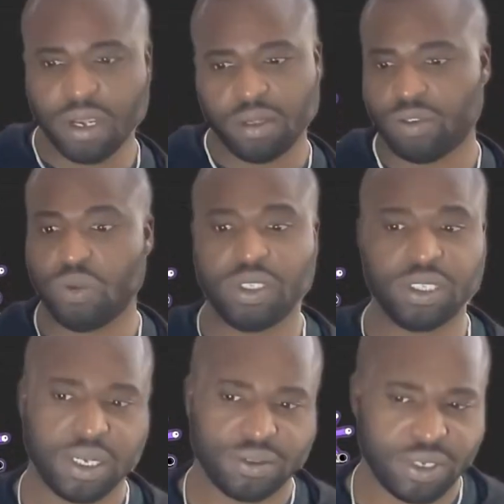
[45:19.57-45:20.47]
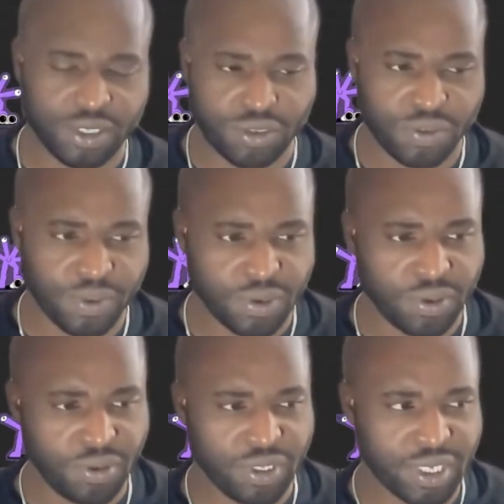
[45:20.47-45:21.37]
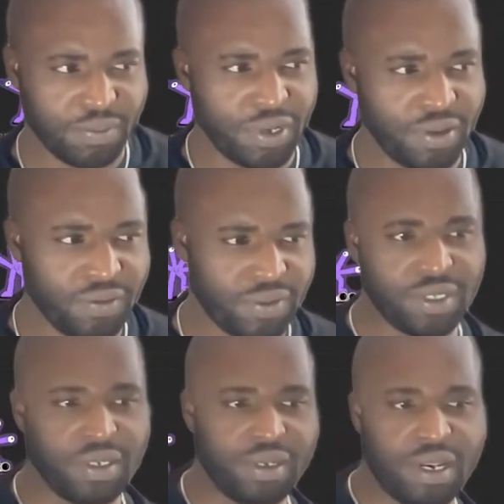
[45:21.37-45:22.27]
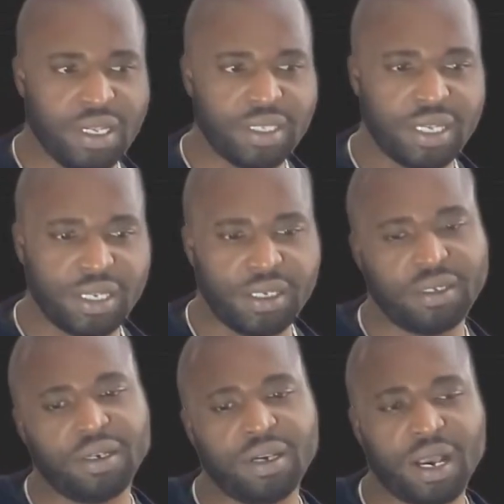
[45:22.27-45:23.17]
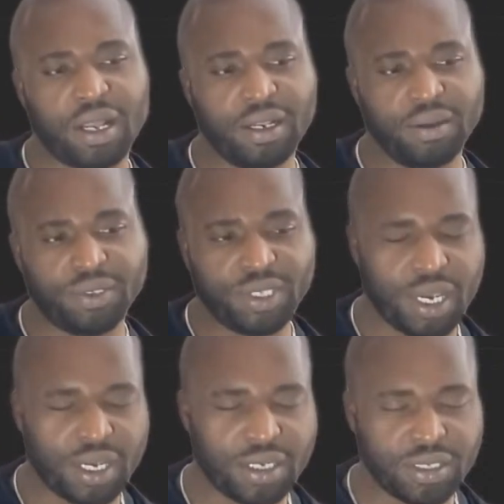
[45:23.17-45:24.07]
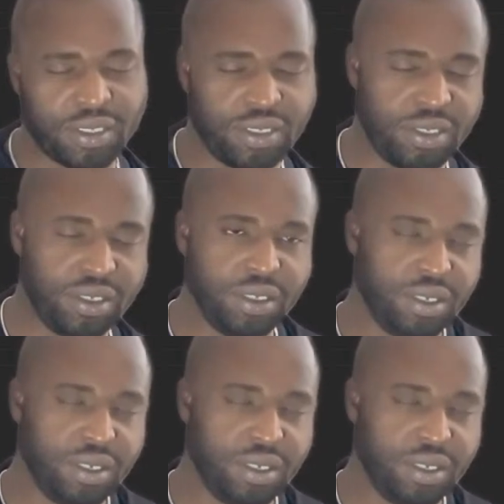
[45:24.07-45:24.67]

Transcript: 20,000 astronomical units, I believe, is the length that they got and checked the